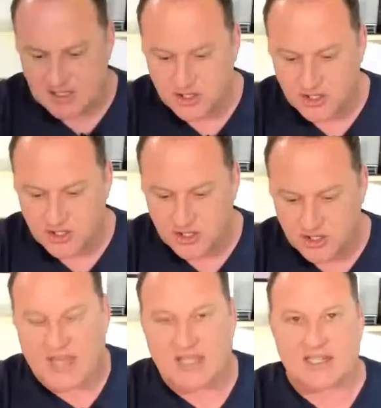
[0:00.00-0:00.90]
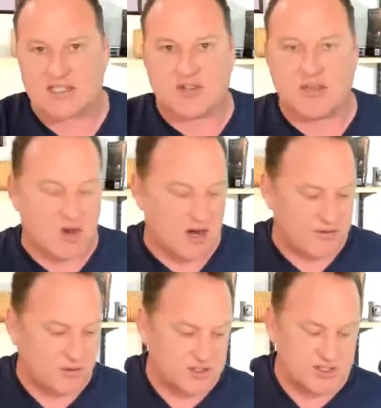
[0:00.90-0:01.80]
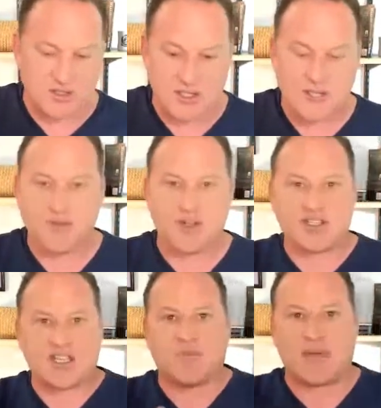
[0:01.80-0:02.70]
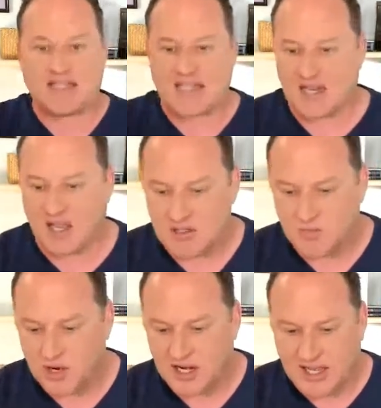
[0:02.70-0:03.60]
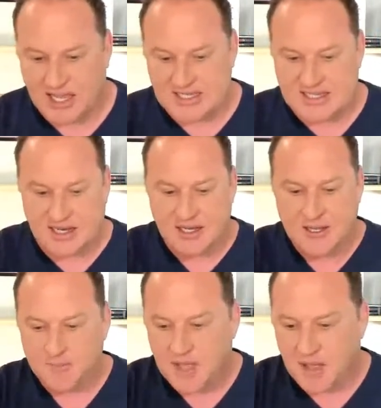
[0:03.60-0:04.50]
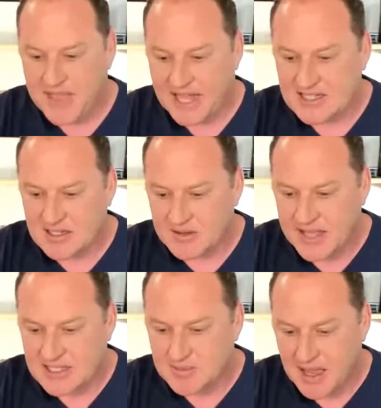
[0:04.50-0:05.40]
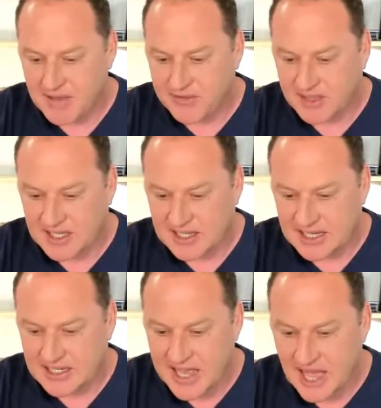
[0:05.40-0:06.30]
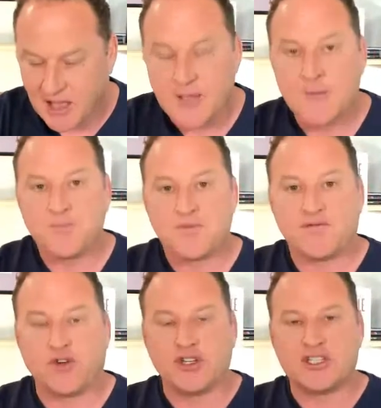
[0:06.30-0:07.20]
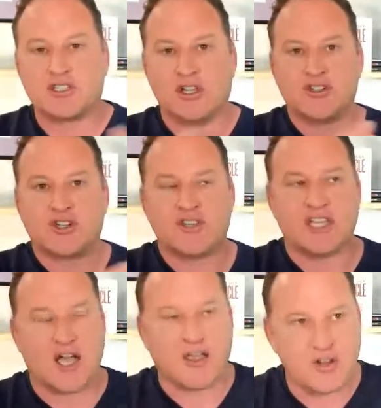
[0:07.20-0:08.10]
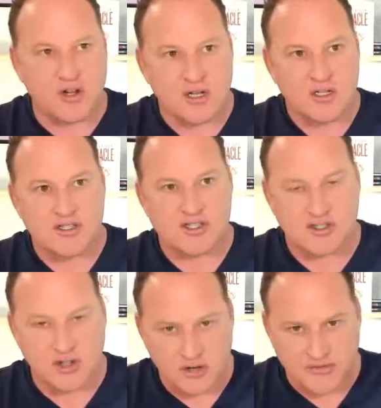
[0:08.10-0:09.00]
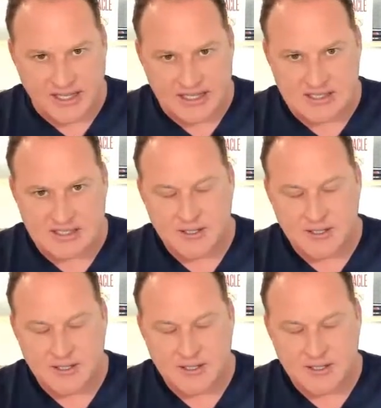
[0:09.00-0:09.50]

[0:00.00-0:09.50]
go directly to StreamYard if you want to. You're just going to pay $10 more. And like I said, that's my affiliate link. Now, full disclosure, the other service